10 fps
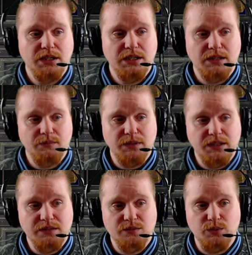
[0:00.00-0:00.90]
Um,
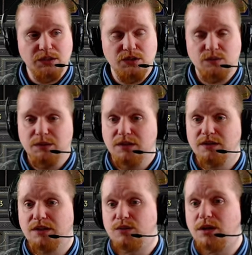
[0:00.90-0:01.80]
it's really just
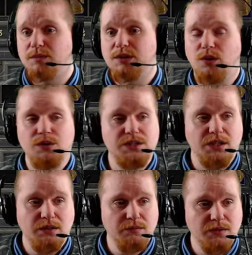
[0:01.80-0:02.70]
because it drops all the
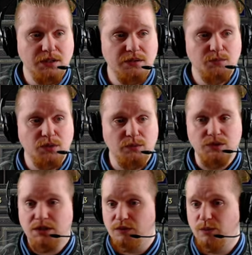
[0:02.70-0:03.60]
time, like pretty much
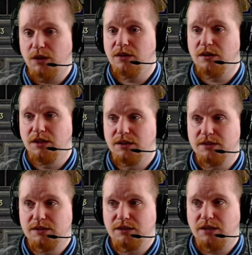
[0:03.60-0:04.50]
everywhere, and,
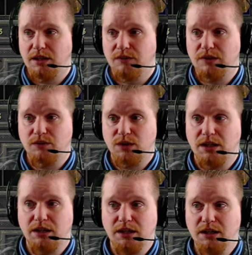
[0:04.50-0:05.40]
uh, and I've never
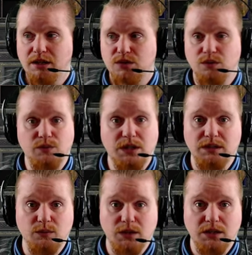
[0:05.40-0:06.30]
had any issue
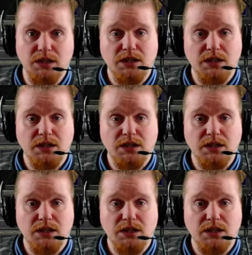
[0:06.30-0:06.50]
finding one.